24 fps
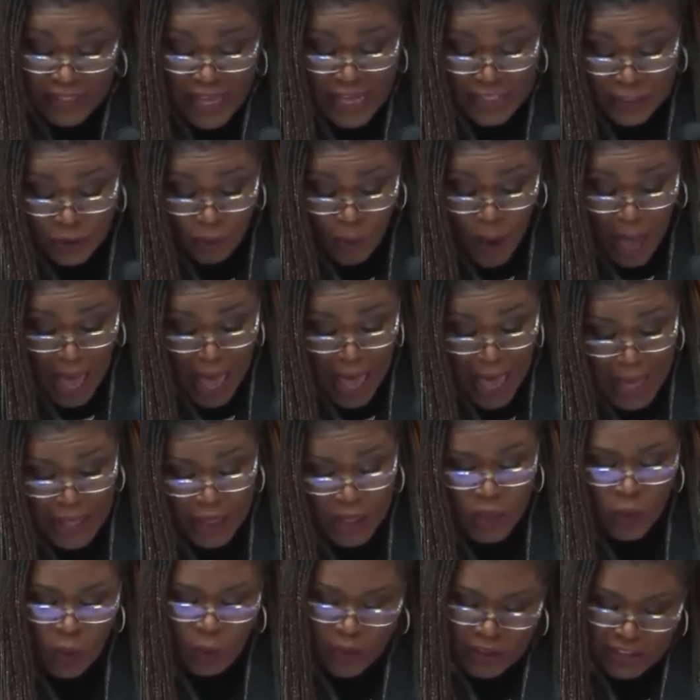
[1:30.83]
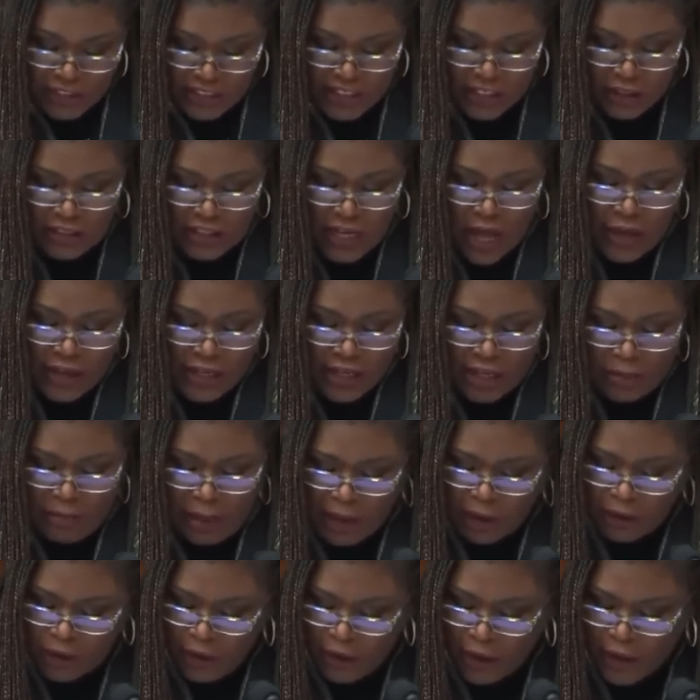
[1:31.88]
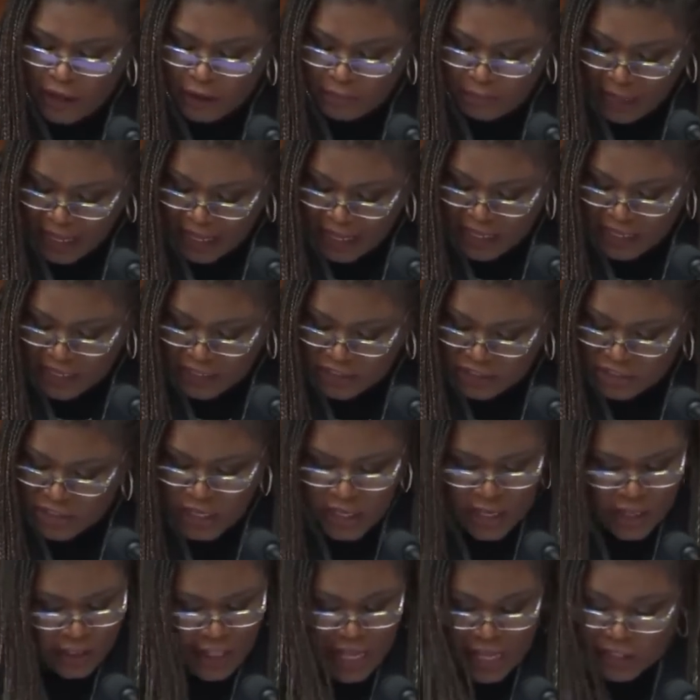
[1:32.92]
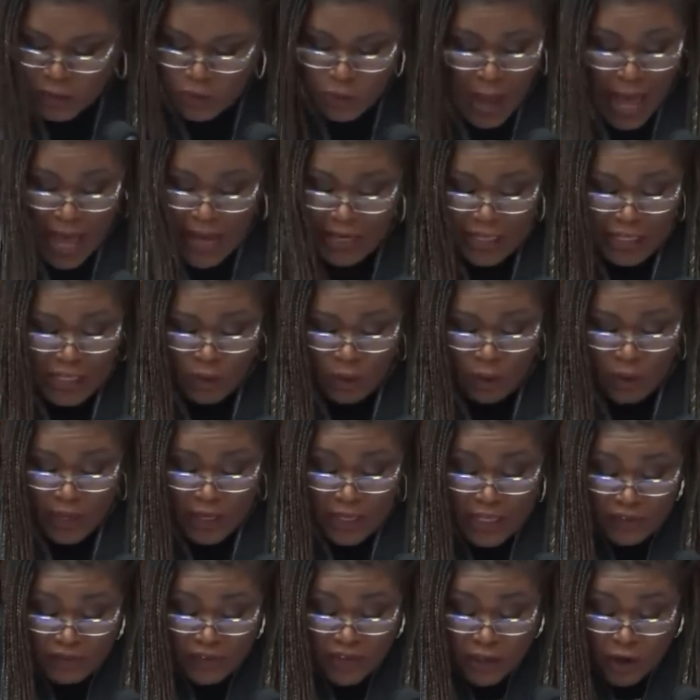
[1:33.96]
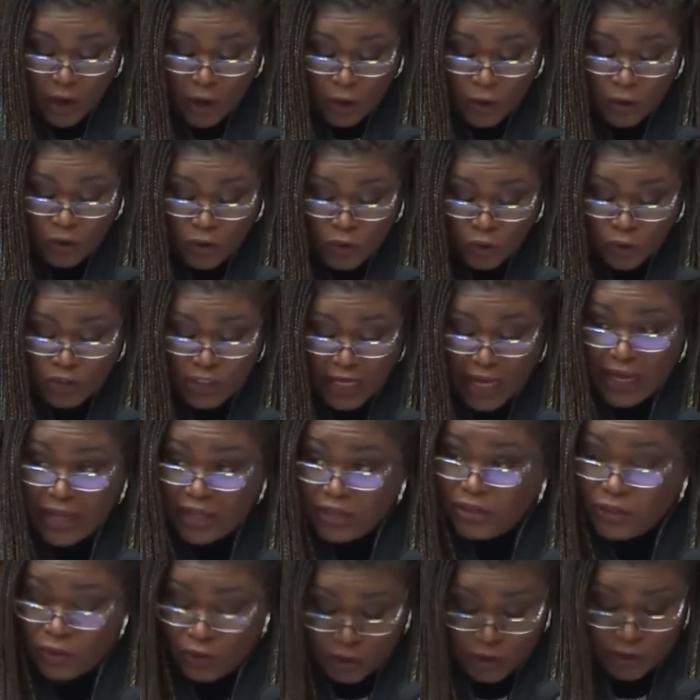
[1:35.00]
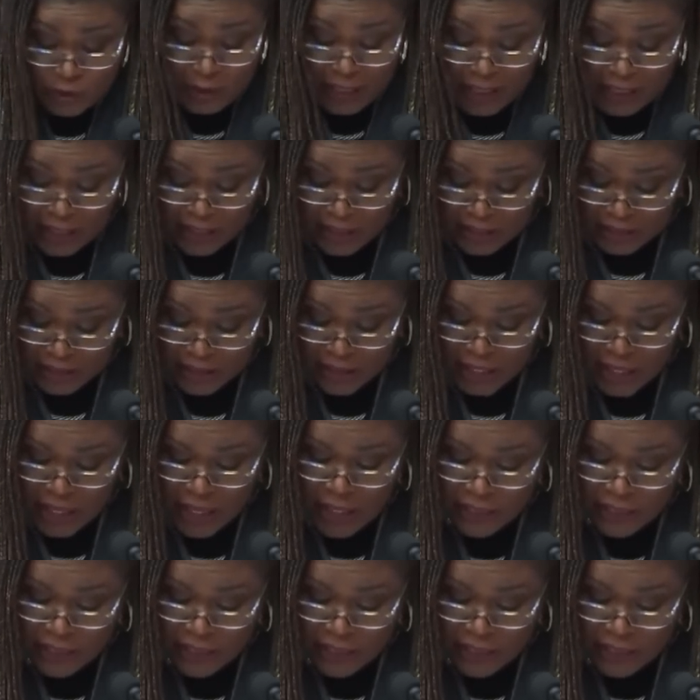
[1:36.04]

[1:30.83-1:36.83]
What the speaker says: That's why we're still talking about Carter Page. That's why anyone even knows who John Durham is.